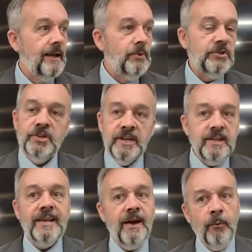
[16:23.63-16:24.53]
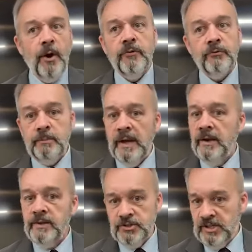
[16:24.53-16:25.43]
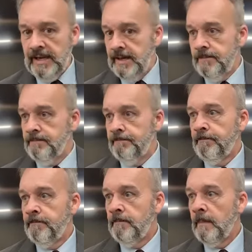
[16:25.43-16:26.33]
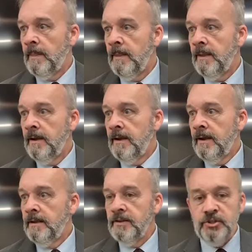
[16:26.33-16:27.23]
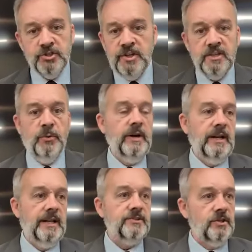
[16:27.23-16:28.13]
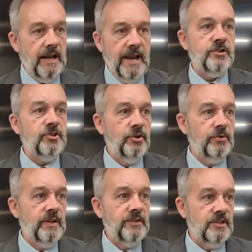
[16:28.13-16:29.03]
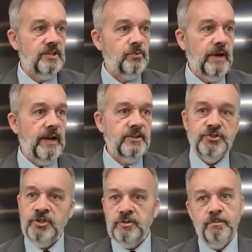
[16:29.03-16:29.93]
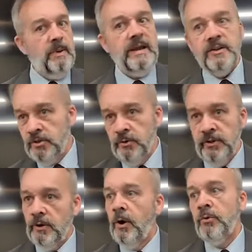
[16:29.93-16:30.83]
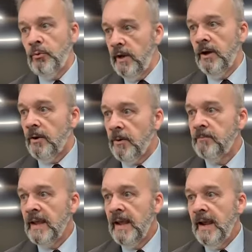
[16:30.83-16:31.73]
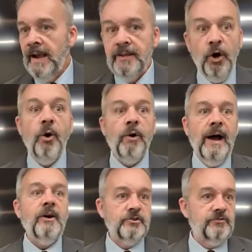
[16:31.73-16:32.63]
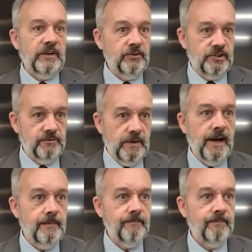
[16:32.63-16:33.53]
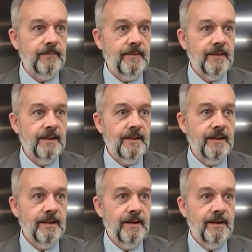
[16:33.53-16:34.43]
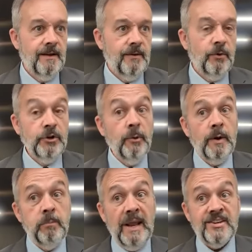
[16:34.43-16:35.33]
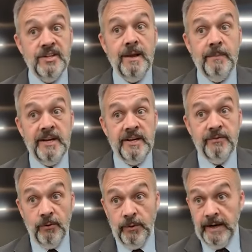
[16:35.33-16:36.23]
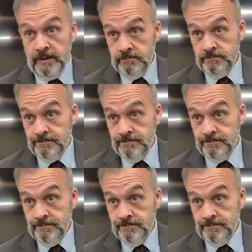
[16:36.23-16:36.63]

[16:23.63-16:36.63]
But you get that one rebellious kid that just doesn't want to listen, has to do things his way, is just bent to their own will, and the whole house feels it, right? Well, you want to bless them in a different way.